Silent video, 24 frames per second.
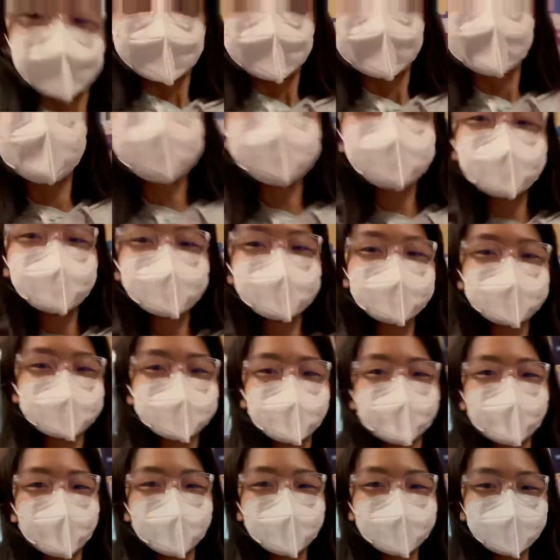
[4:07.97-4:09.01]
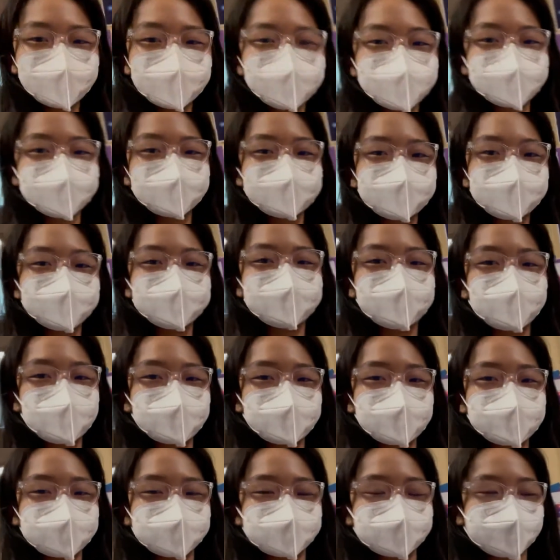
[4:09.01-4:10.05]
Hello, I am here to
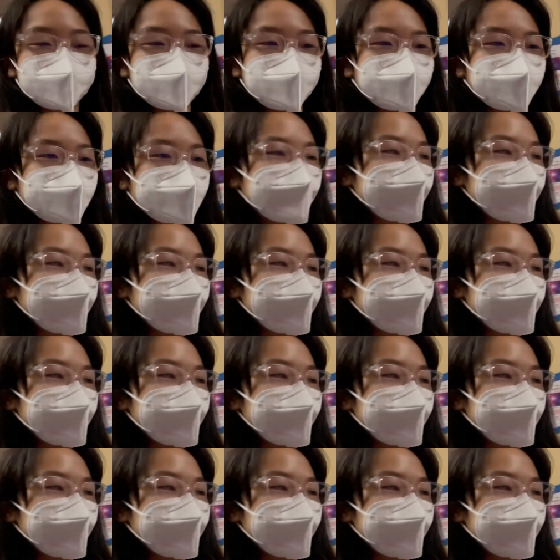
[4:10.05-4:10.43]
demonstrate